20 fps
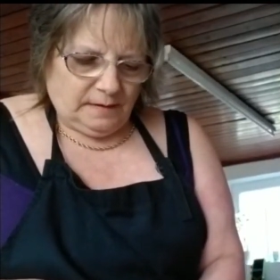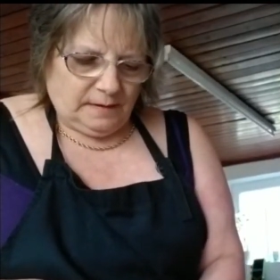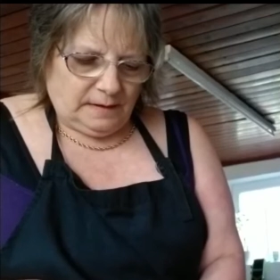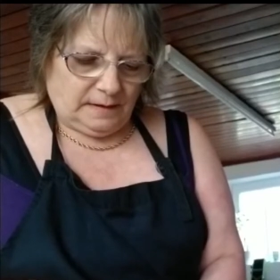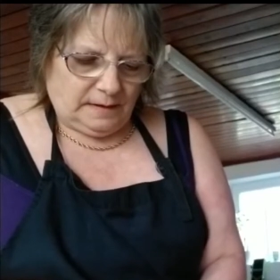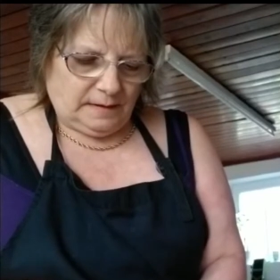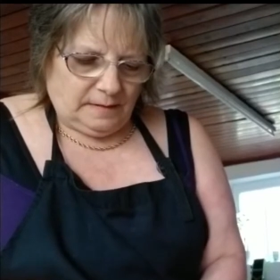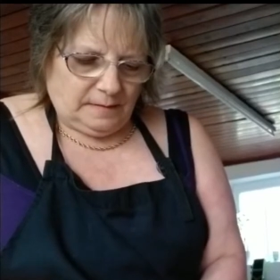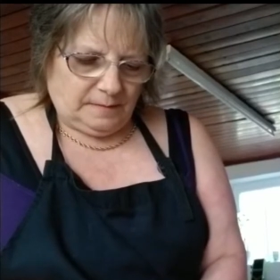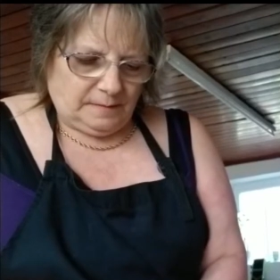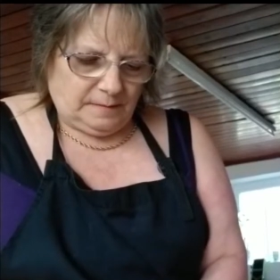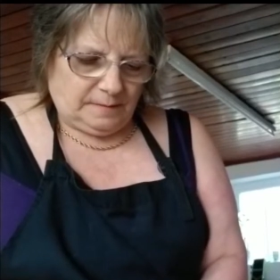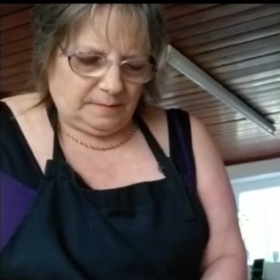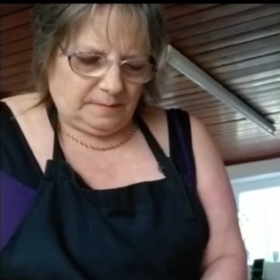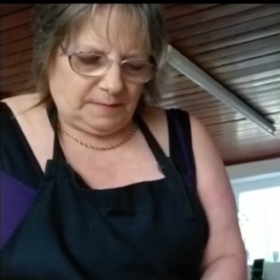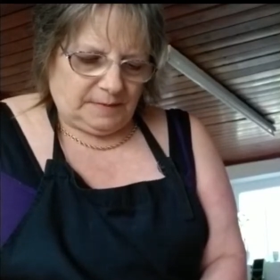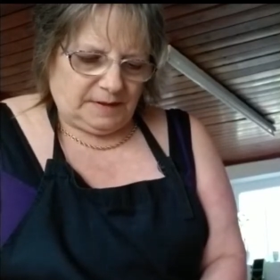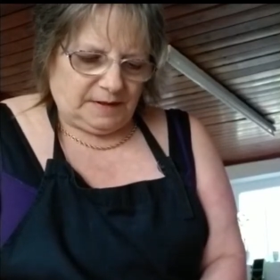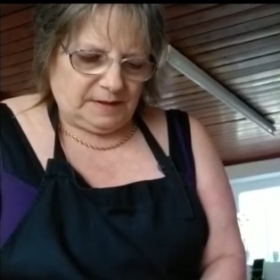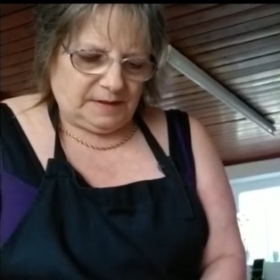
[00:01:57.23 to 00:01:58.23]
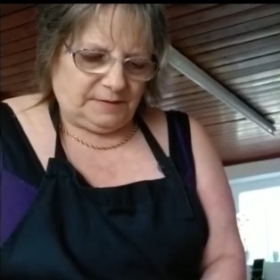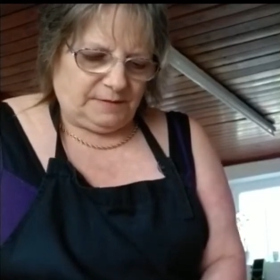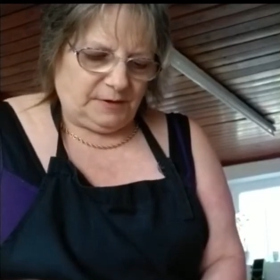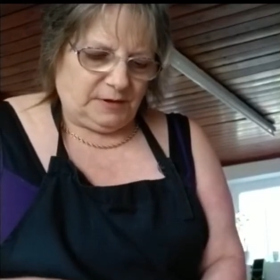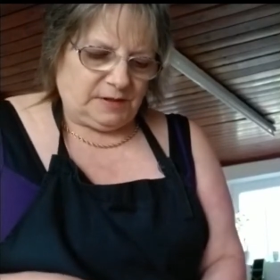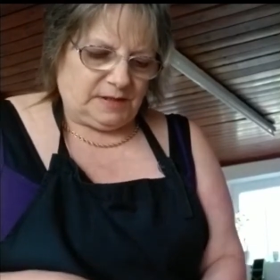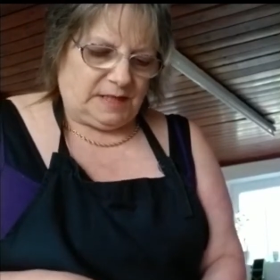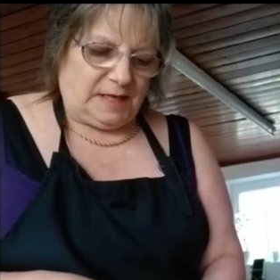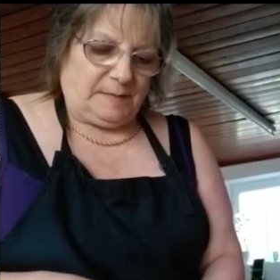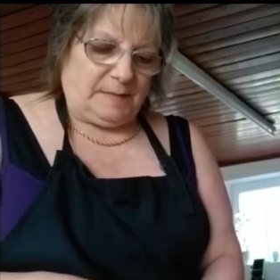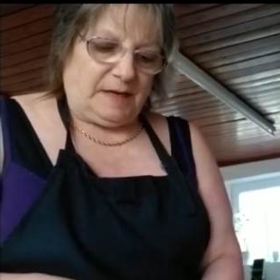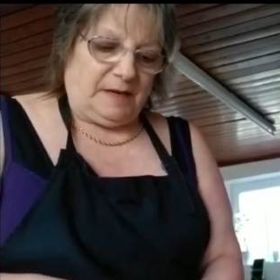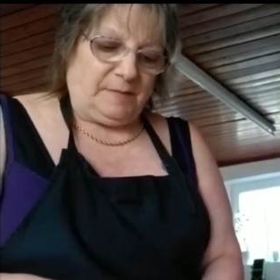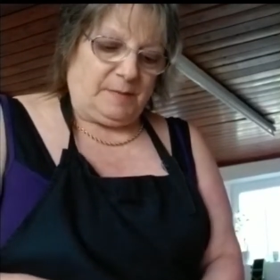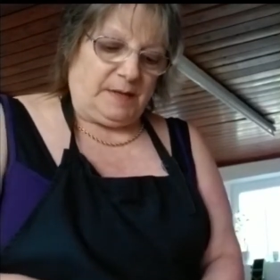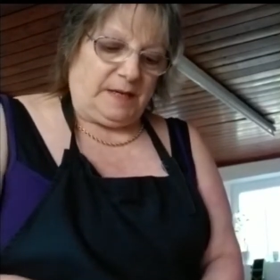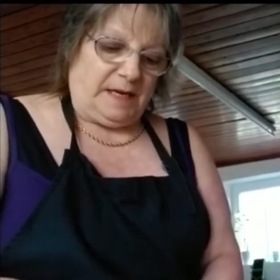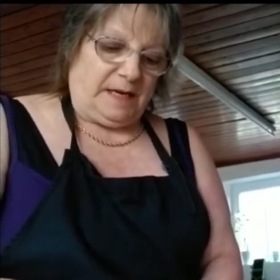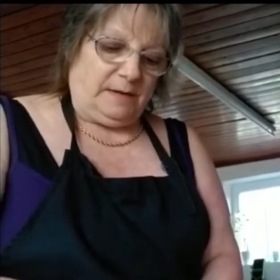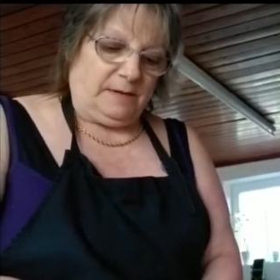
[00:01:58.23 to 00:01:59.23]
And it's the first time I've
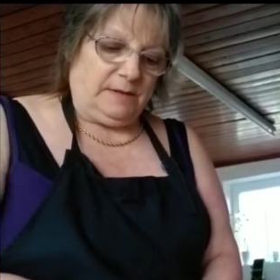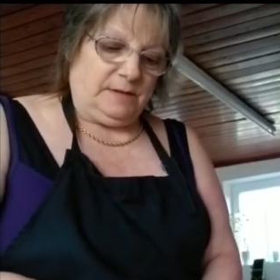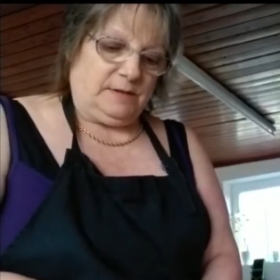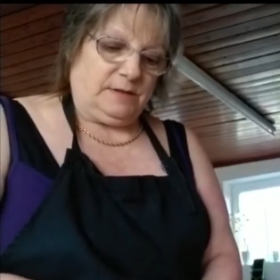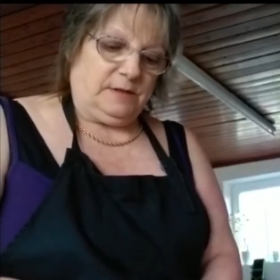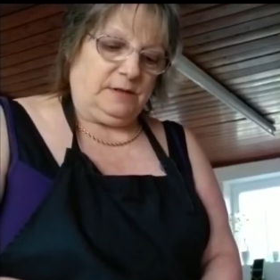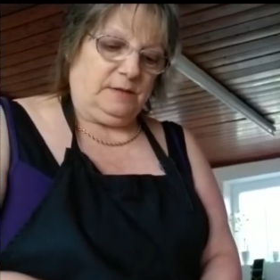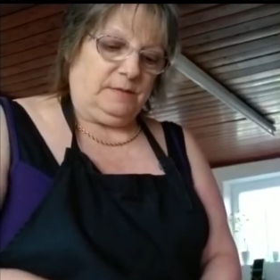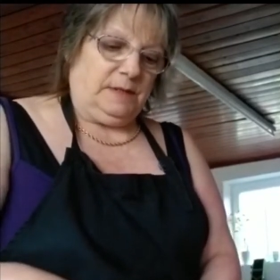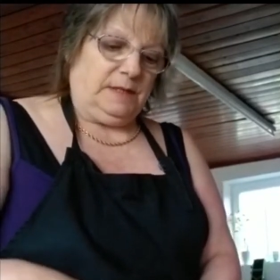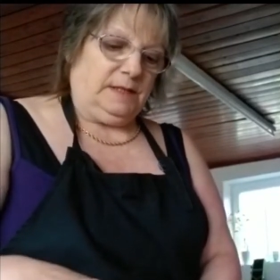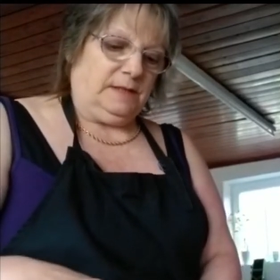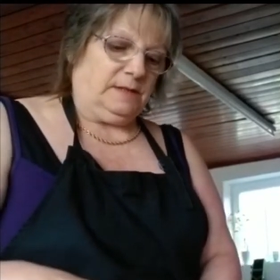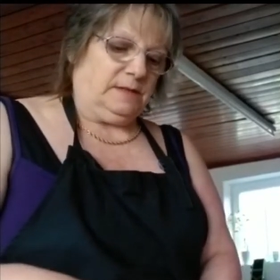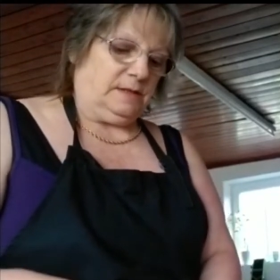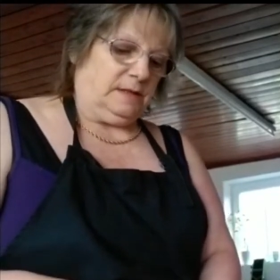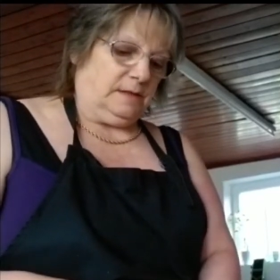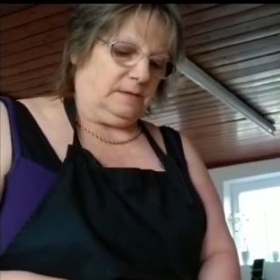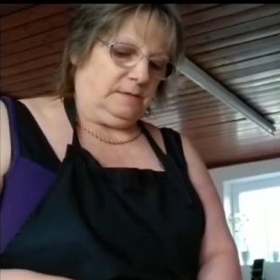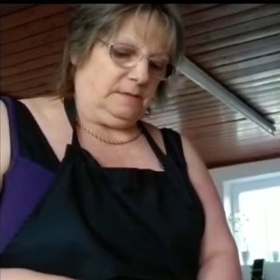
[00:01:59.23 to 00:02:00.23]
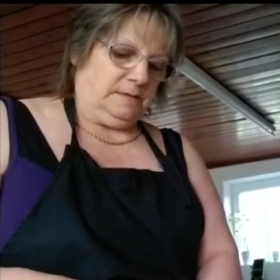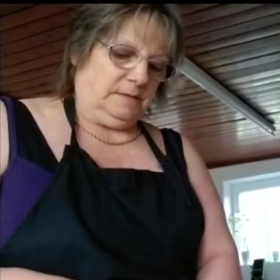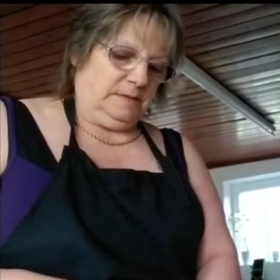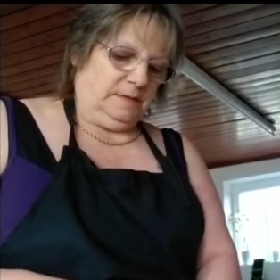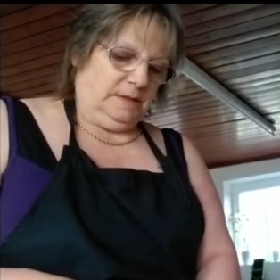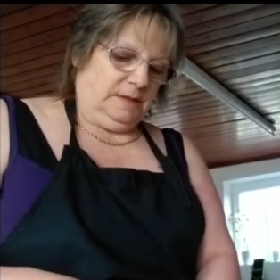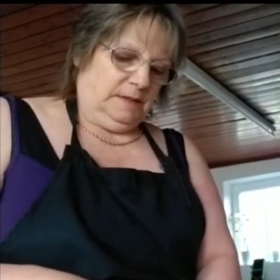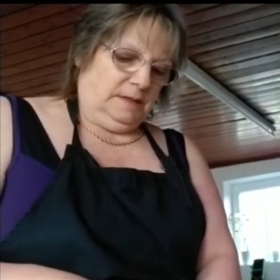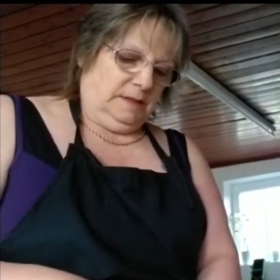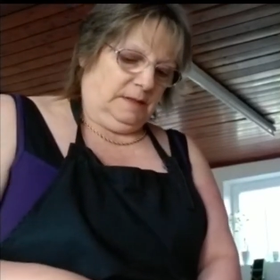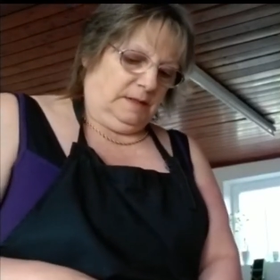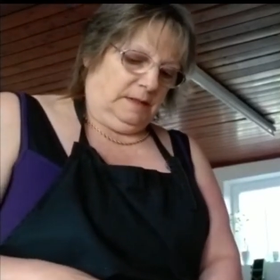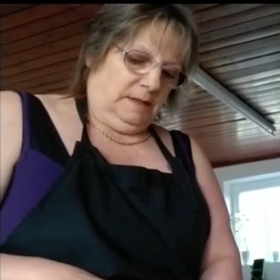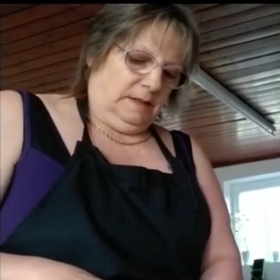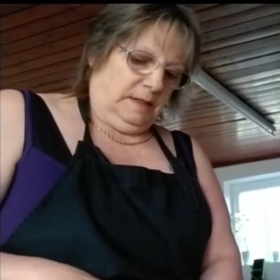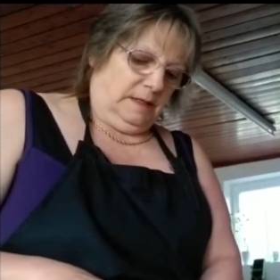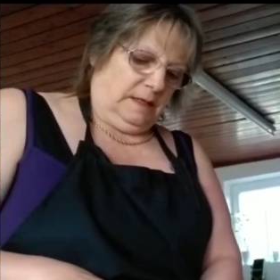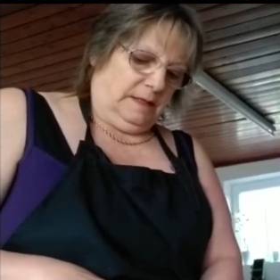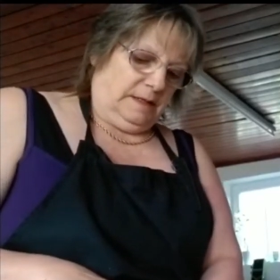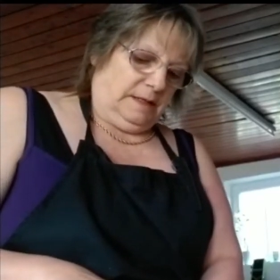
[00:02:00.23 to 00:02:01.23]
been out in 2 weeks, so.
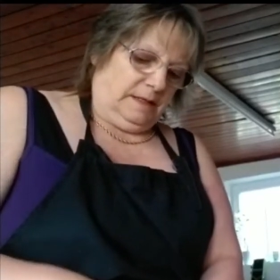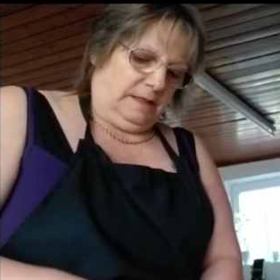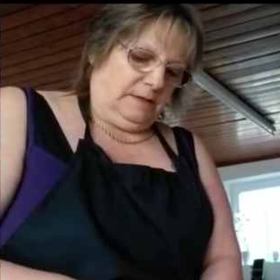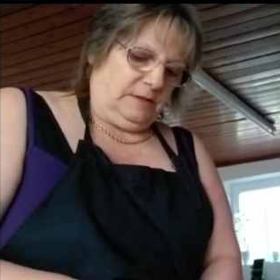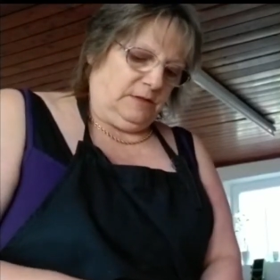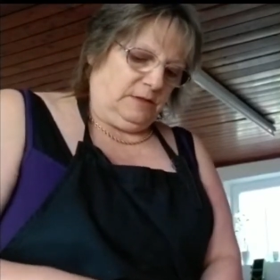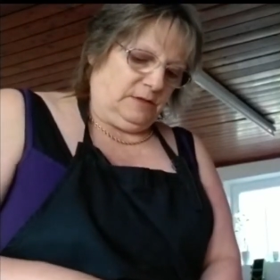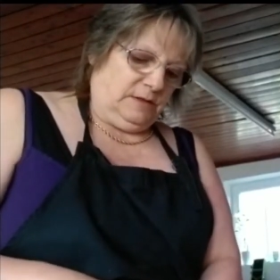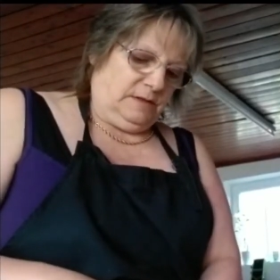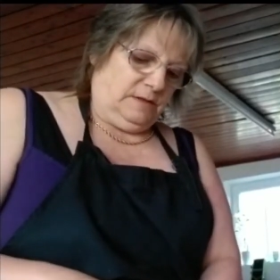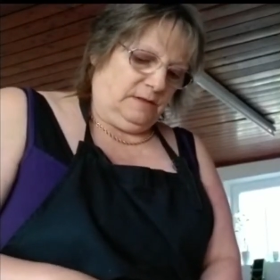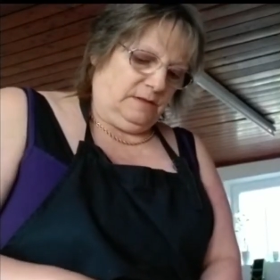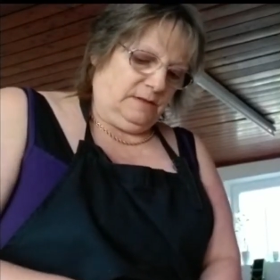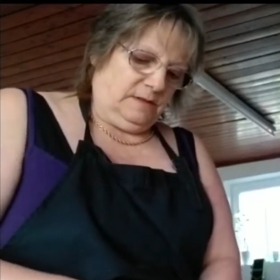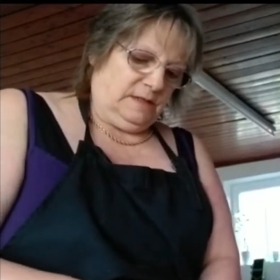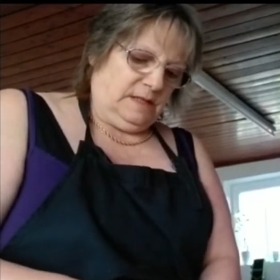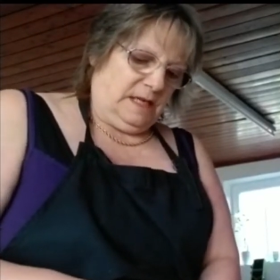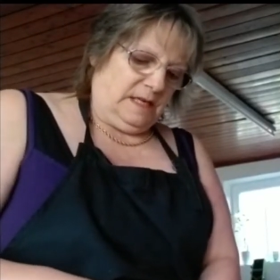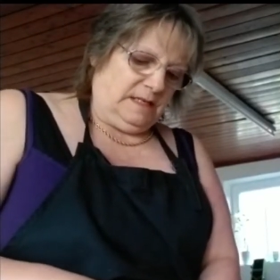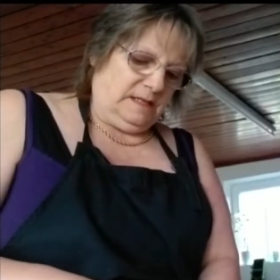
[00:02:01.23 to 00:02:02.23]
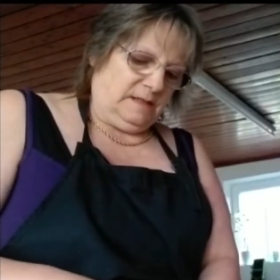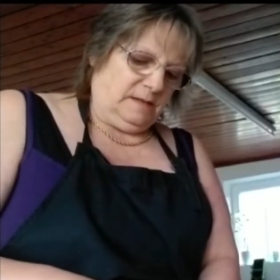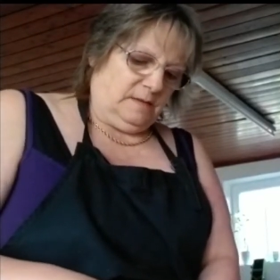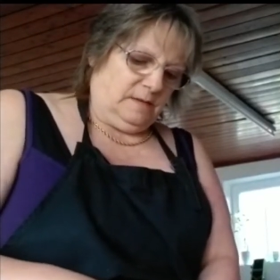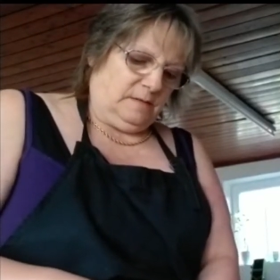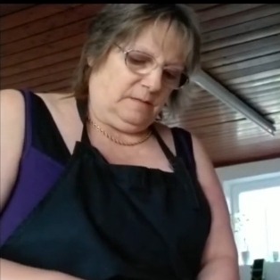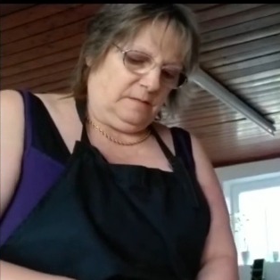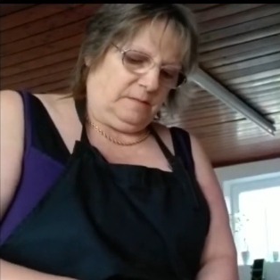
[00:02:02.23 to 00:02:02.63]
And then I just slice it up